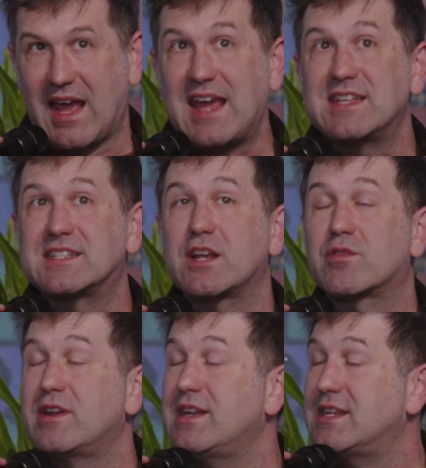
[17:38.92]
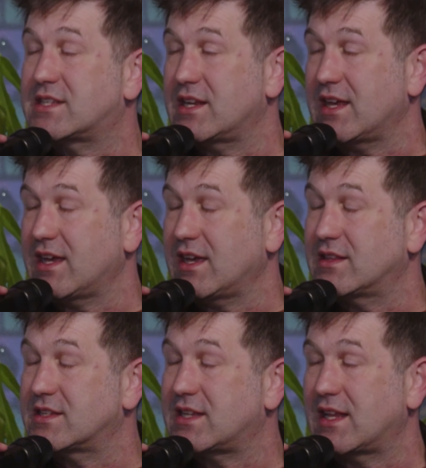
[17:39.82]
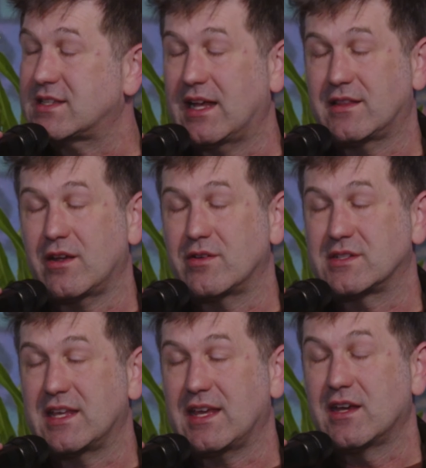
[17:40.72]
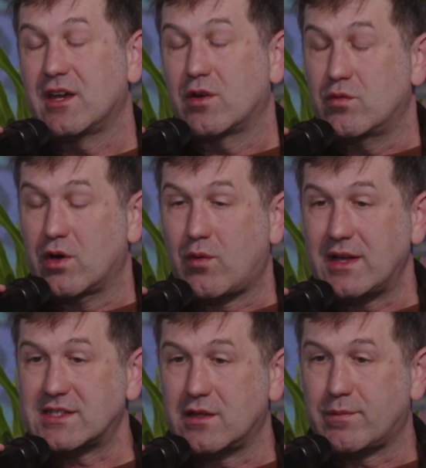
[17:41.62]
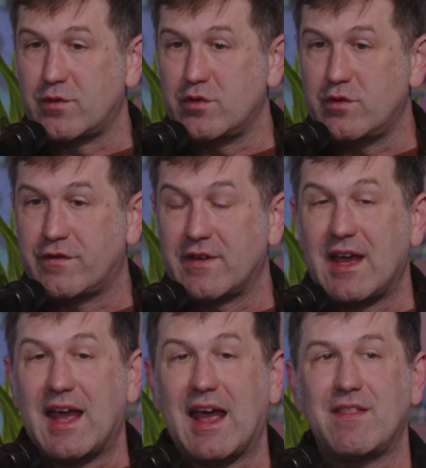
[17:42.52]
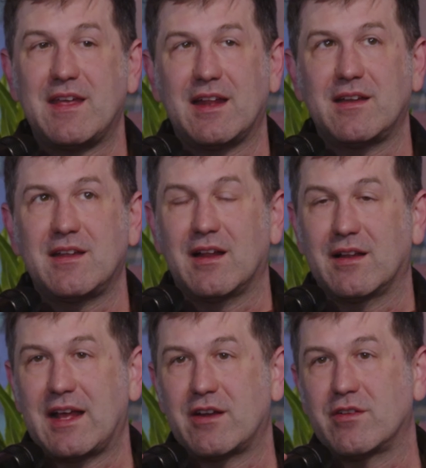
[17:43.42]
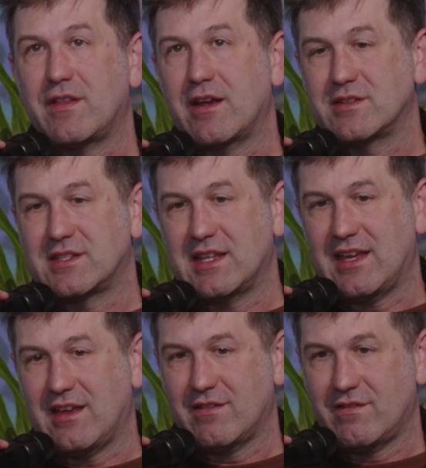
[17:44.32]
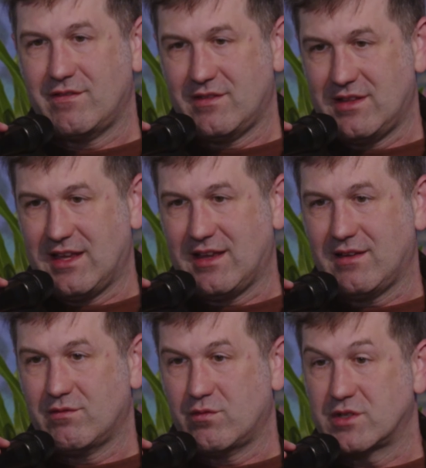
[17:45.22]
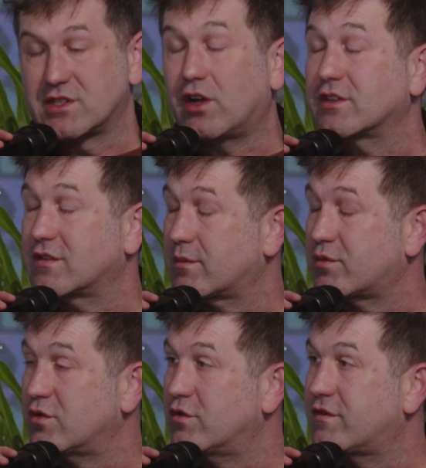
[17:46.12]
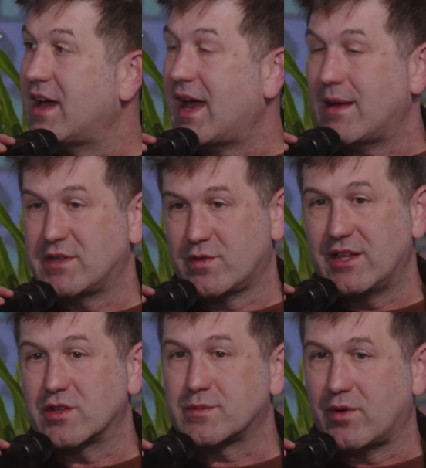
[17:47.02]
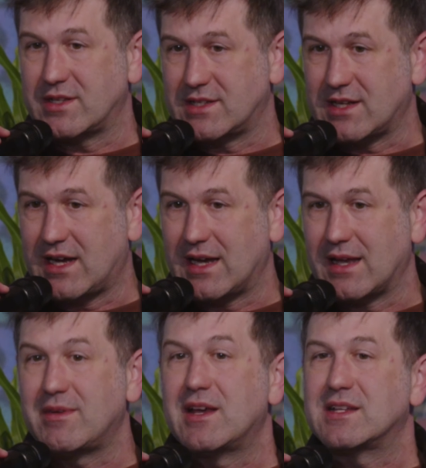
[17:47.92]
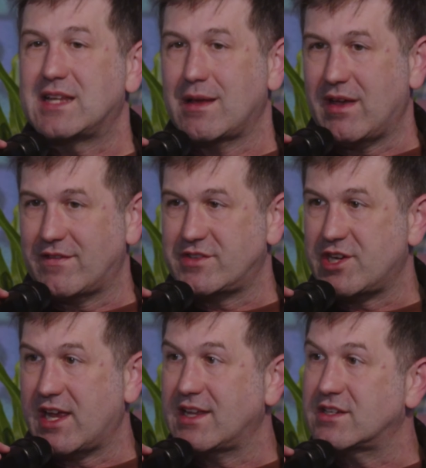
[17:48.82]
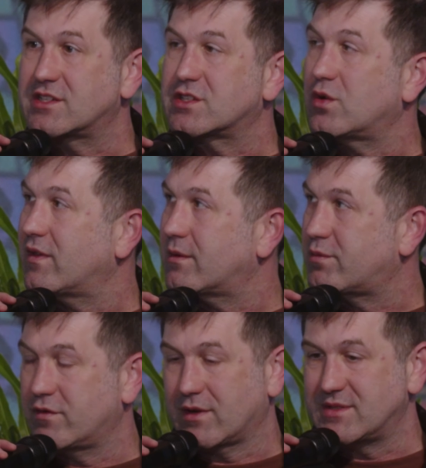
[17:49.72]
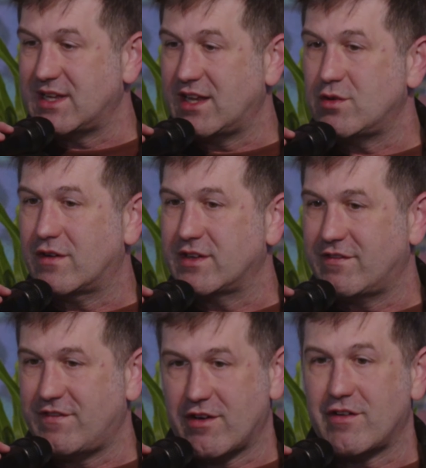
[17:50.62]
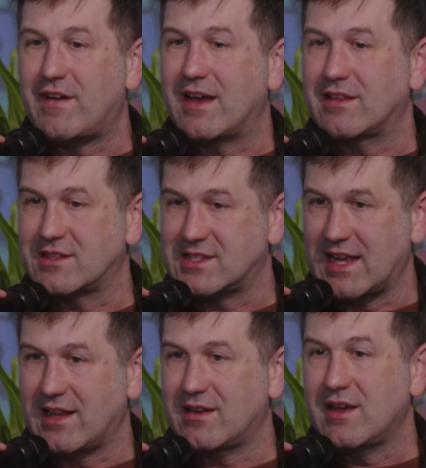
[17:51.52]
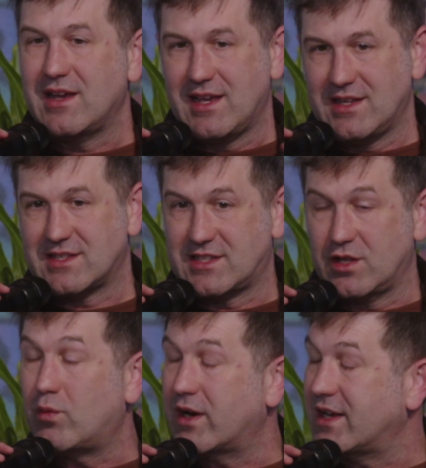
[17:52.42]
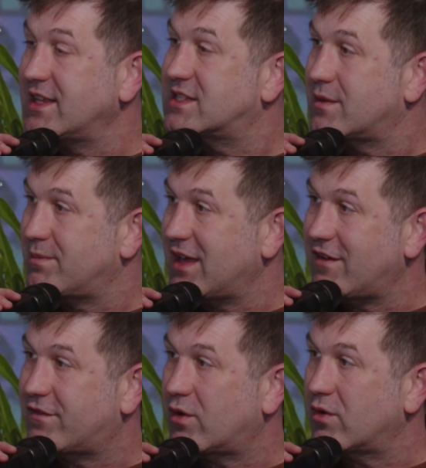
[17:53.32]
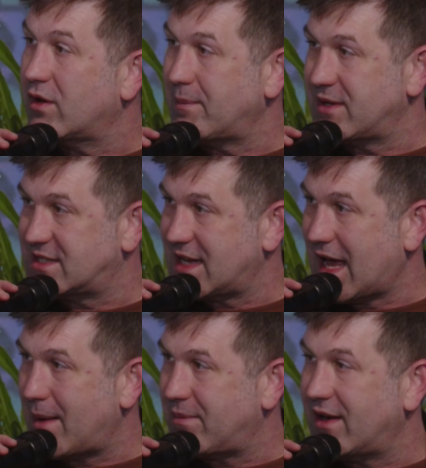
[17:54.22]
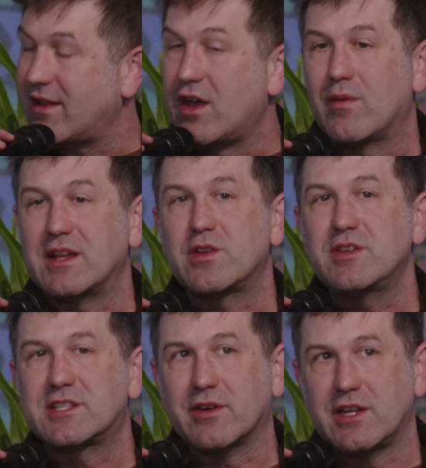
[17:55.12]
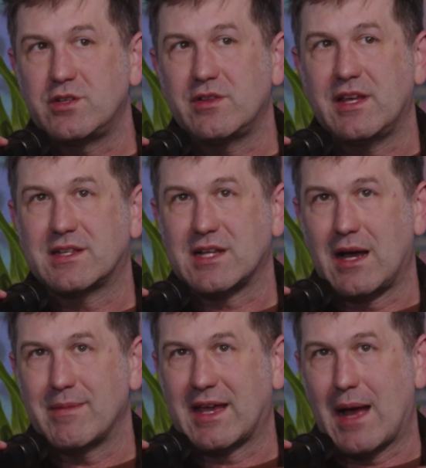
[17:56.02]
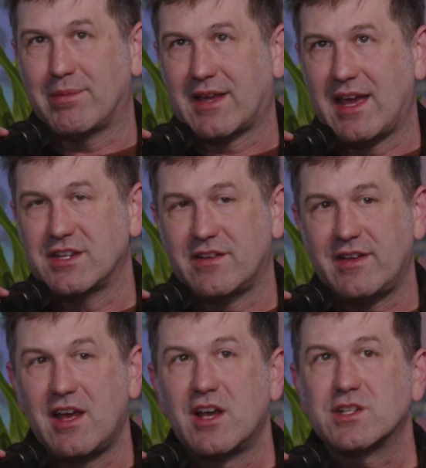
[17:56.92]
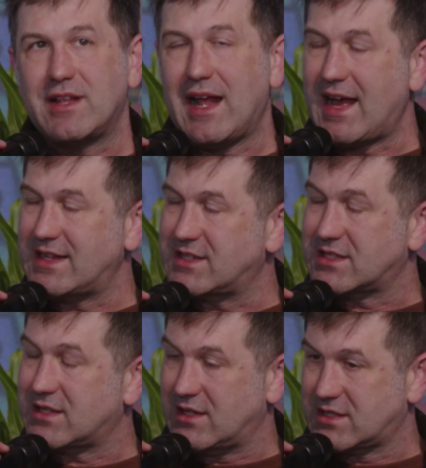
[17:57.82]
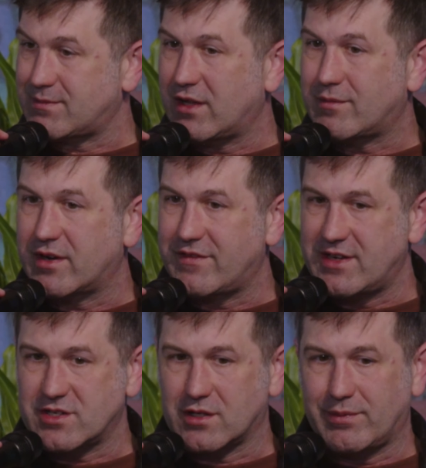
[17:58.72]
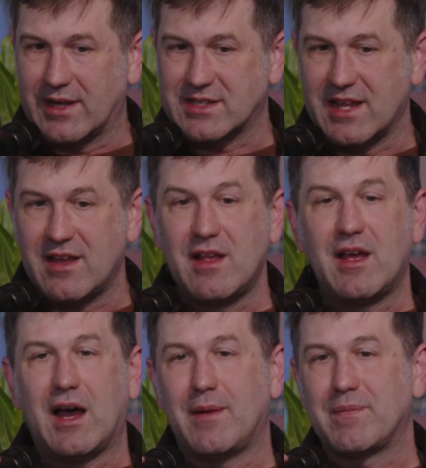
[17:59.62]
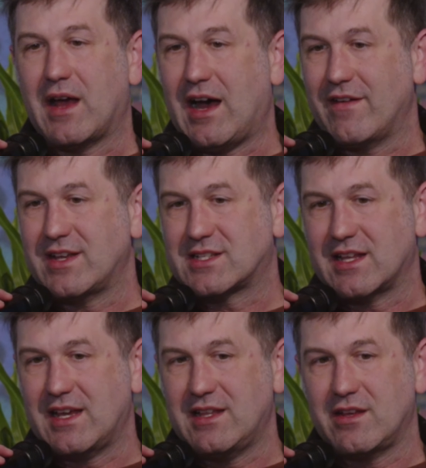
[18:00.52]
asynchronicity in the sense that there's the request of the proof and then later there's the result of the proof, and between those points in time state may have changed, so when the proof comes in you have to verify that the state is still what it needs to be for updates to happen, right? So you still could do the atomic application of it, so that adds a small amount of additional complexity. Obviously